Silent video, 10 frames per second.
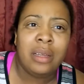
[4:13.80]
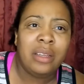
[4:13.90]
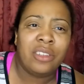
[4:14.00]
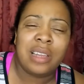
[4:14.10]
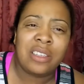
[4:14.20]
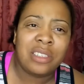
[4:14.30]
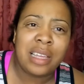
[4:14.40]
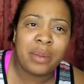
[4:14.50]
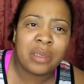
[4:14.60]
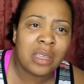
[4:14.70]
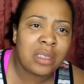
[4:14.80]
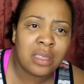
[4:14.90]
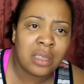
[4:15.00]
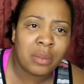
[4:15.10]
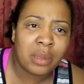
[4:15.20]
She damn
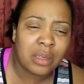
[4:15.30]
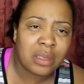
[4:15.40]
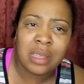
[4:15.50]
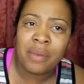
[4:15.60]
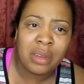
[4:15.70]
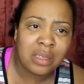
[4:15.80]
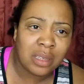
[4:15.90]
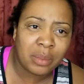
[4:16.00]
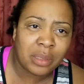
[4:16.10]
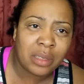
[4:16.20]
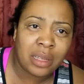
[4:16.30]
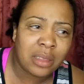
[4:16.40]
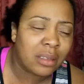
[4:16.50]
60-something, 70-something.